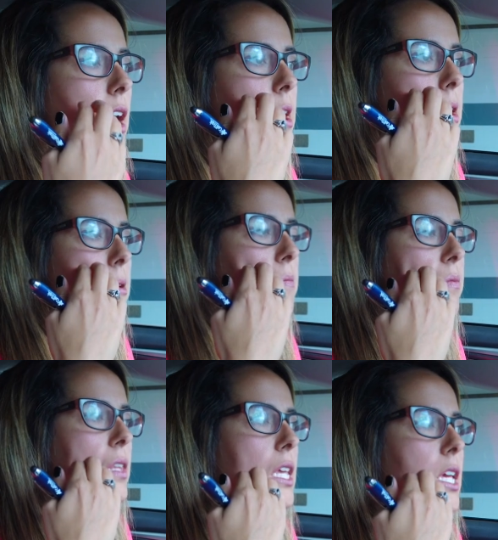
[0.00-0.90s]

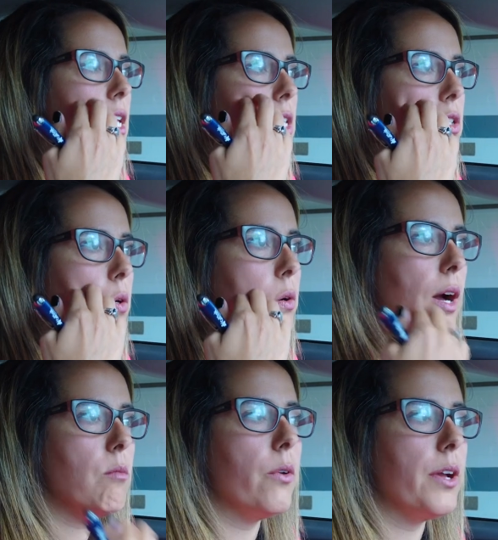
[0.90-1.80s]
So
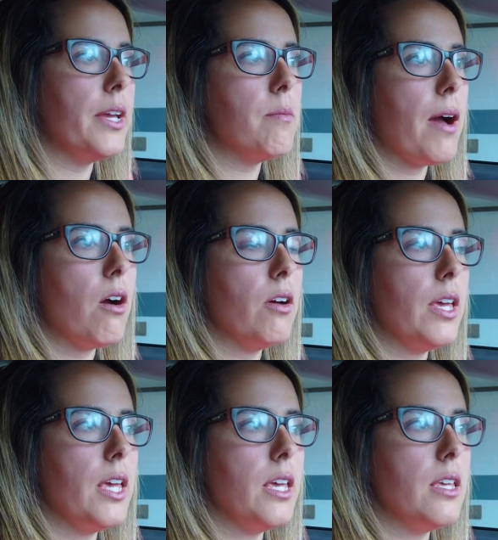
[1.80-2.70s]
I'm worried about
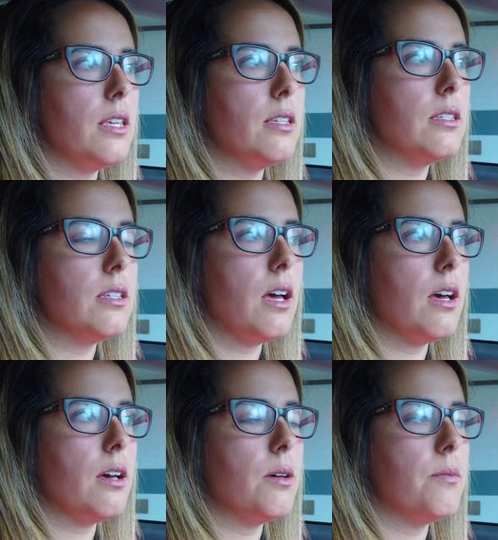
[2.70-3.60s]
his
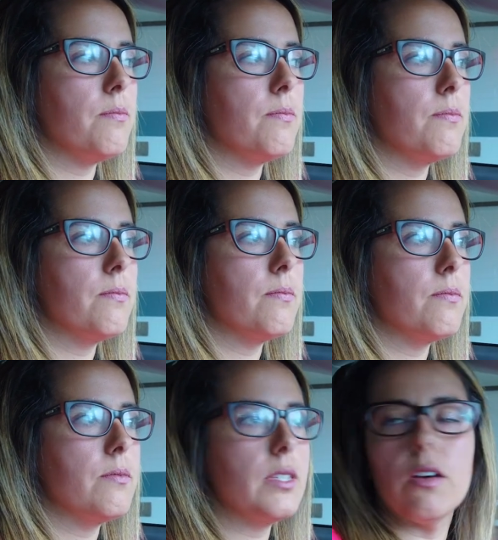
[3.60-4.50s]

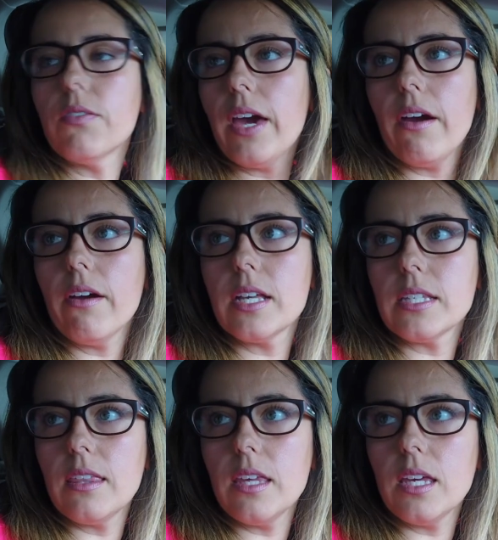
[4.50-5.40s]
self-care, because
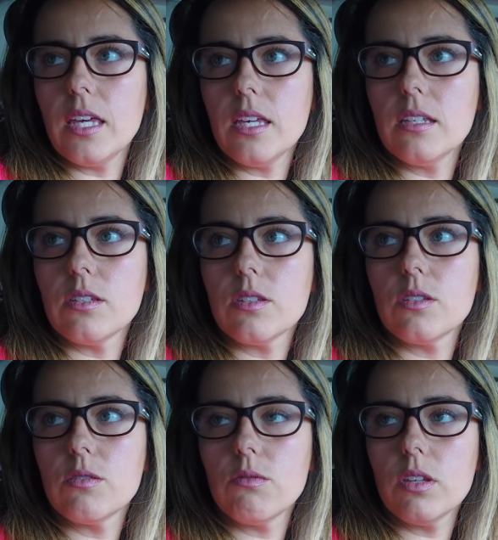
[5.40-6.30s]
I think
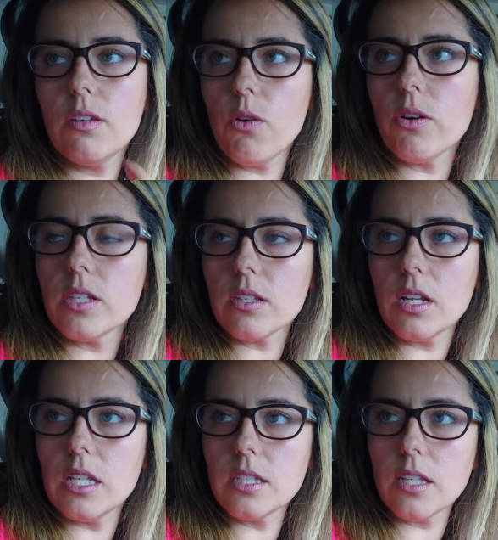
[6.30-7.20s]
he's really focused
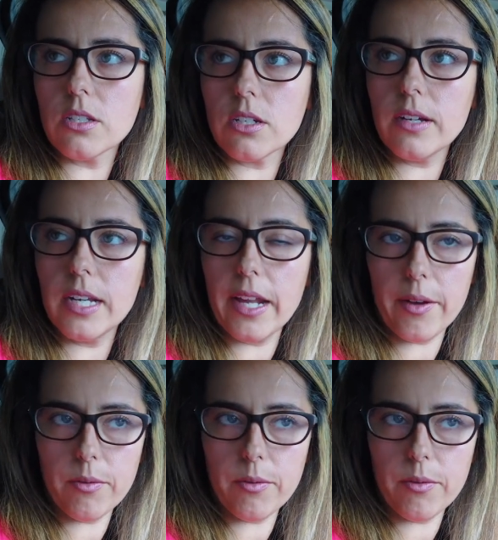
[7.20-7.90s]
on his sister right